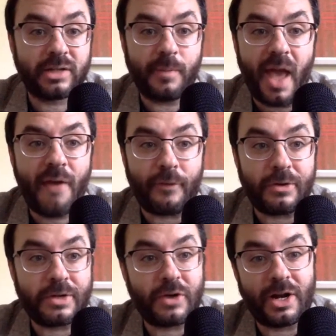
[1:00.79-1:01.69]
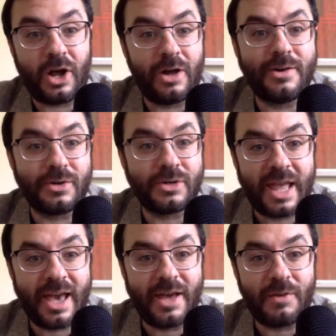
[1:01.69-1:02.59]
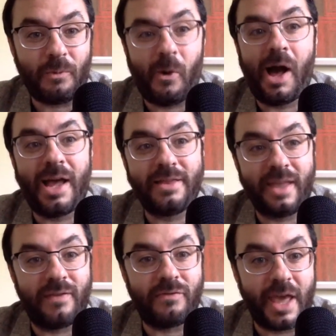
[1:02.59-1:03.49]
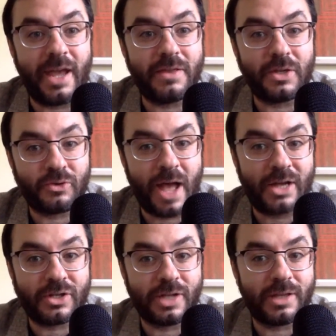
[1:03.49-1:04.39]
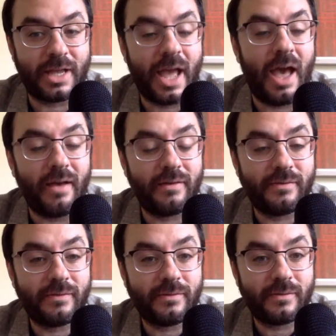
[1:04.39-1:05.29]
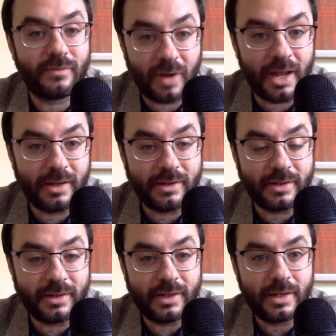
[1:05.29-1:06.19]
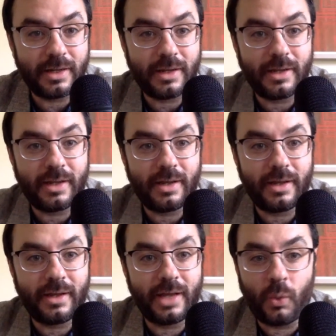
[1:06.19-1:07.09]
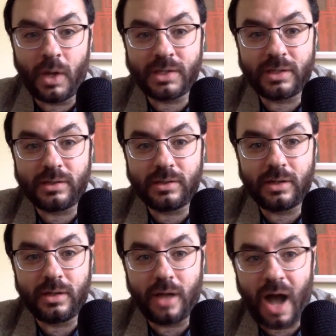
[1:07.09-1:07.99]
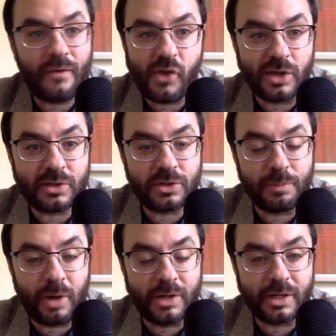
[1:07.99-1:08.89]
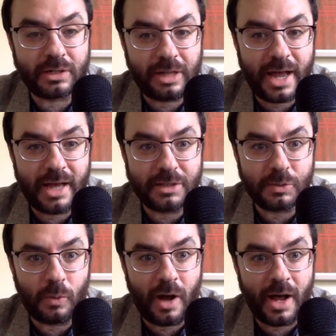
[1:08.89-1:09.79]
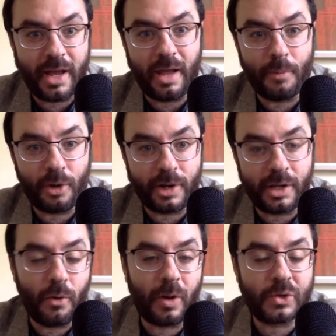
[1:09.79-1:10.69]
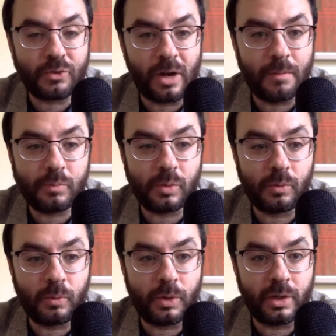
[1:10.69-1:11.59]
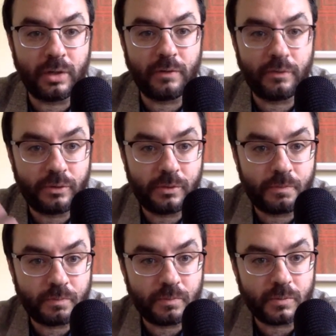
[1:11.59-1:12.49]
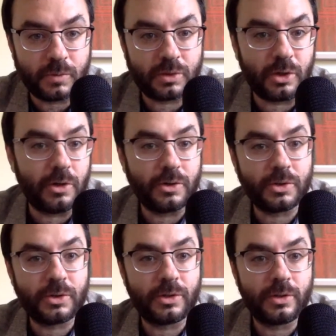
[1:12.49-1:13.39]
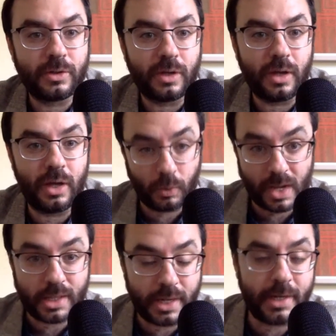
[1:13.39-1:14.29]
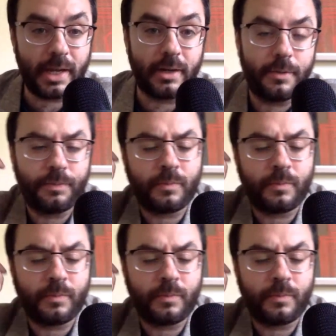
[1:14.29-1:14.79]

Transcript: some effort to try to understand why they've gained the traction that they had, right? It wasn't obvious to the pundit class why a Bernie or a Trump would have surged in the way that they did.